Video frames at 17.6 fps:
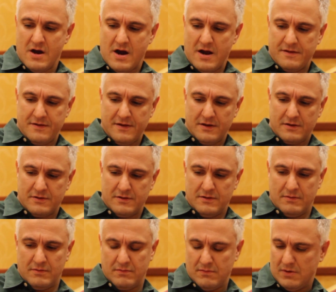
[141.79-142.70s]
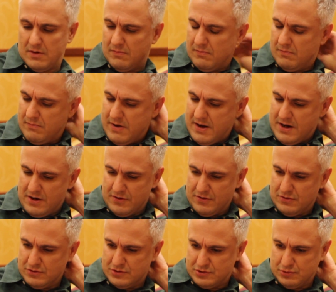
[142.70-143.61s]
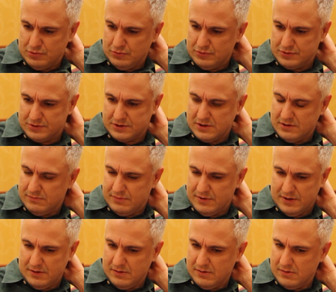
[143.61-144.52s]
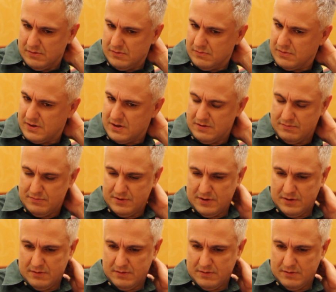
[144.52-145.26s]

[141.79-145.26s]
I think that many of those tools we can